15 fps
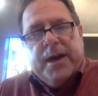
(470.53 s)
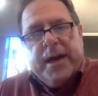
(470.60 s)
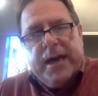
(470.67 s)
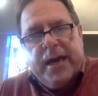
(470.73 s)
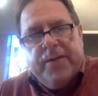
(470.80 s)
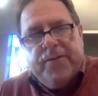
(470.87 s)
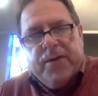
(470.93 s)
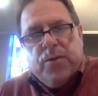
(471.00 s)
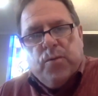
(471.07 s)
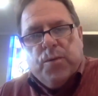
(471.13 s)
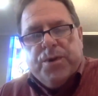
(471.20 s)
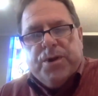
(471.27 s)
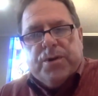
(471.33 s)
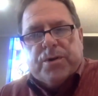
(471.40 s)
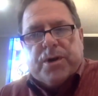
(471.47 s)
even
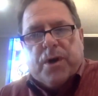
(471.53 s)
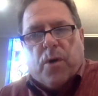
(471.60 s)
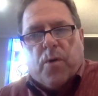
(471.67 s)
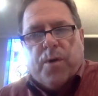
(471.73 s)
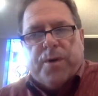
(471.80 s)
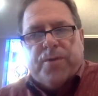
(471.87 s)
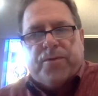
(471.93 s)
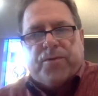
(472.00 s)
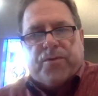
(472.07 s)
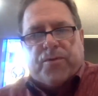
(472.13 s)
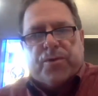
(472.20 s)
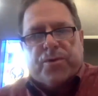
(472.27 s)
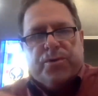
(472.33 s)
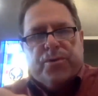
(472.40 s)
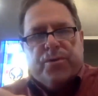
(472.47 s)
when you're going
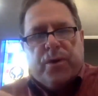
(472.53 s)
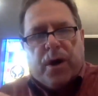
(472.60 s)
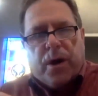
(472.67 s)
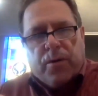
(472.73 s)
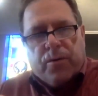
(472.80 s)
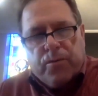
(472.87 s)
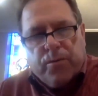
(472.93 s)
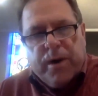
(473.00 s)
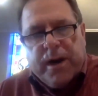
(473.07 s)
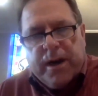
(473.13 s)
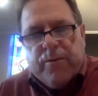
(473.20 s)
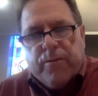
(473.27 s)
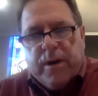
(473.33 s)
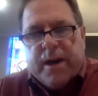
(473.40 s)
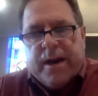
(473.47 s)
through a
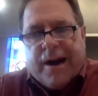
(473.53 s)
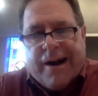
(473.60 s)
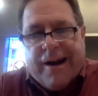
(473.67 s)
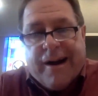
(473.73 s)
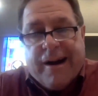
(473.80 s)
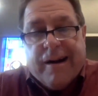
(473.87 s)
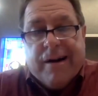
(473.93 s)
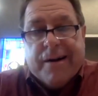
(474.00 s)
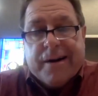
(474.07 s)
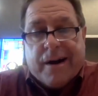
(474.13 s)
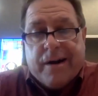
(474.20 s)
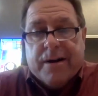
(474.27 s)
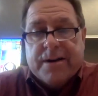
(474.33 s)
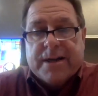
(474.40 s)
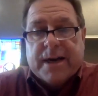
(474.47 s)
really, really hard,
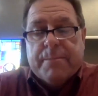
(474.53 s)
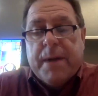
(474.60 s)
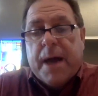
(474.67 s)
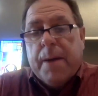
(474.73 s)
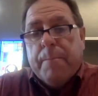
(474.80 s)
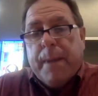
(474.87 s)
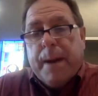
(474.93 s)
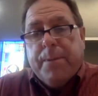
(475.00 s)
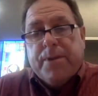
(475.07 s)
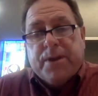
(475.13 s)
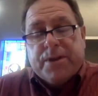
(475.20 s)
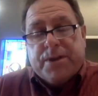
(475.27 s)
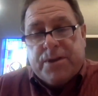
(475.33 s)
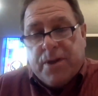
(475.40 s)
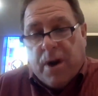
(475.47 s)
hard time, maybe
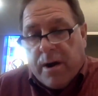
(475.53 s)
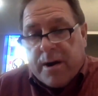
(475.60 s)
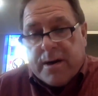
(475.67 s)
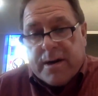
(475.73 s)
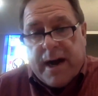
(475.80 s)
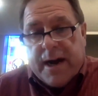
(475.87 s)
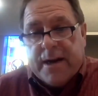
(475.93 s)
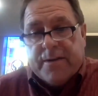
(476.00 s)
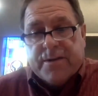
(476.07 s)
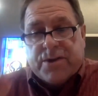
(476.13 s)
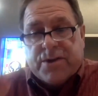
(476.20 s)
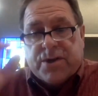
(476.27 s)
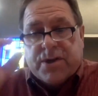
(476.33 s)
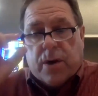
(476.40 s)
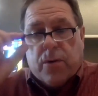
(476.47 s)
the dark night of the
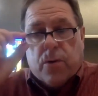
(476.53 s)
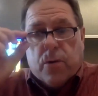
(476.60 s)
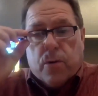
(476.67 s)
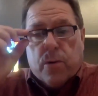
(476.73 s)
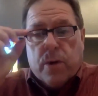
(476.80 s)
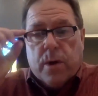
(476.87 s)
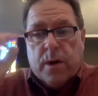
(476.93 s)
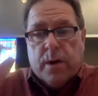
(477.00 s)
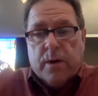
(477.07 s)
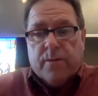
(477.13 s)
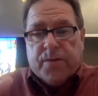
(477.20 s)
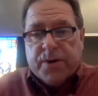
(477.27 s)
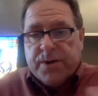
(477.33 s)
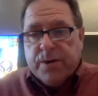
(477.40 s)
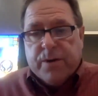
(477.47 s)
soul
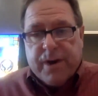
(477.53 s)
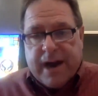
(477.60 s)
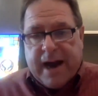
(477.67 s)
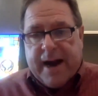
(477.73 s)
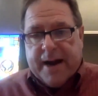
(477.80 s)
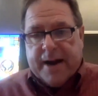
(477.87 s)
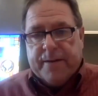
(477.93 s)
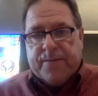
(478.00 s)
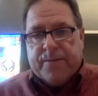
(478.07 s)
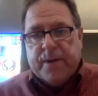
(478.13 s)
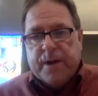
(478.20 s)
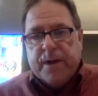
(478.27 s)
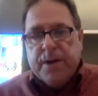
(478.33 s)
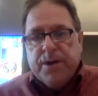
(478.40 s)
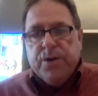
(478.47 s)
for your life,
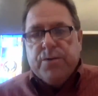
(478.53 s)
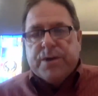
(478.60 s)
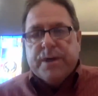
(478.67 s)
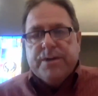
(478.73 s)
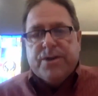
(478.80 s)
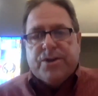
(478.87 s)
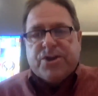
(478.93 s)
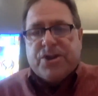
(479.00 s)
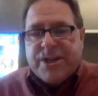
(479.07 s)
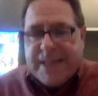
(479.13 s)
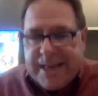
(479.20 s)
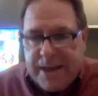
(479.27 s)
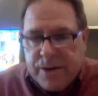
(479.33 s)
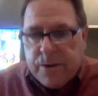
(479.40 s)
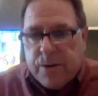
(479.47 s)
you can
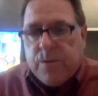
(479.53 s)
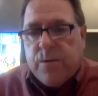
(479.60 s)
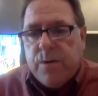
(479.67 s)
still